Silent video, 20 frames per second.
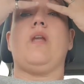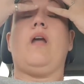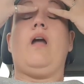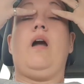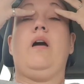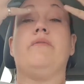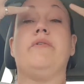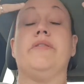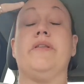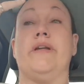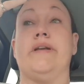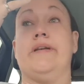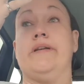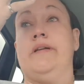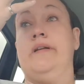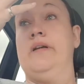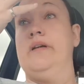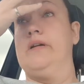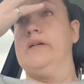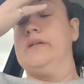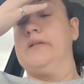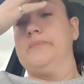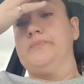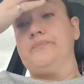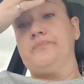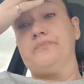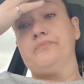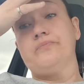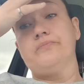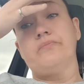Other than
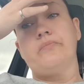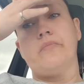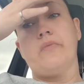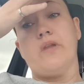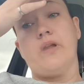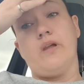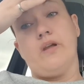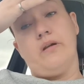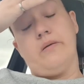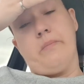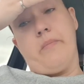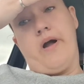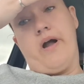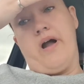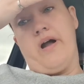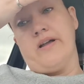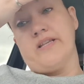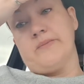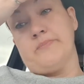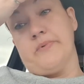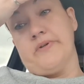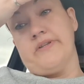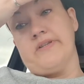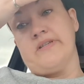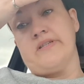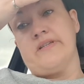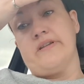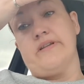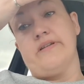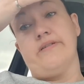my
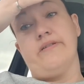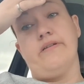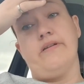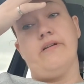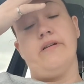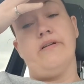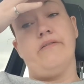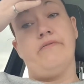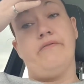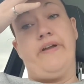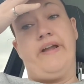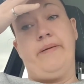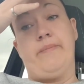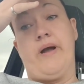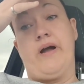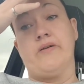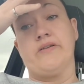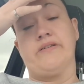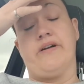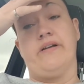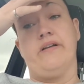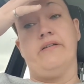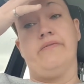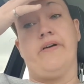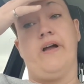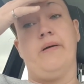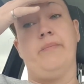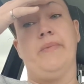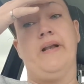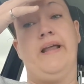husband's female side of the
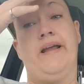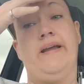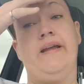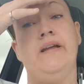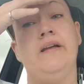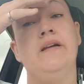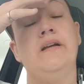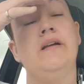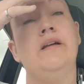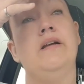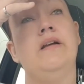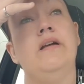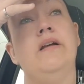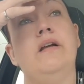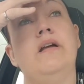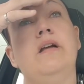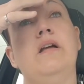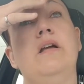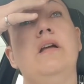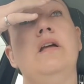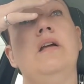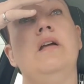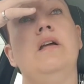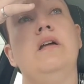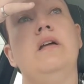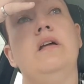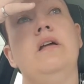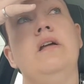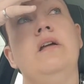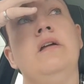family,
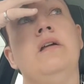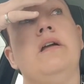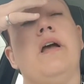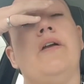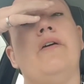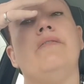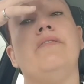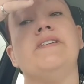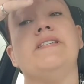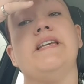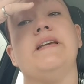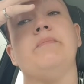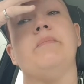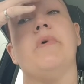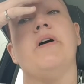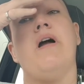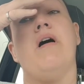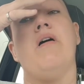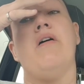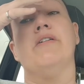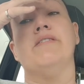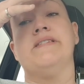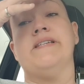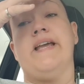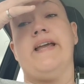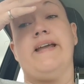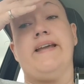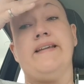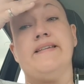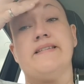and obviously my
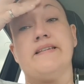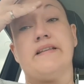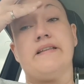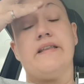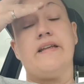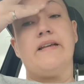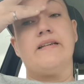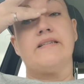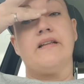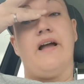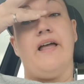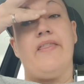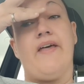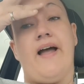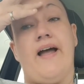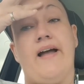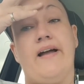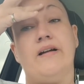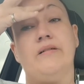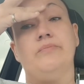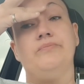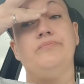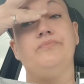aunties and things like that,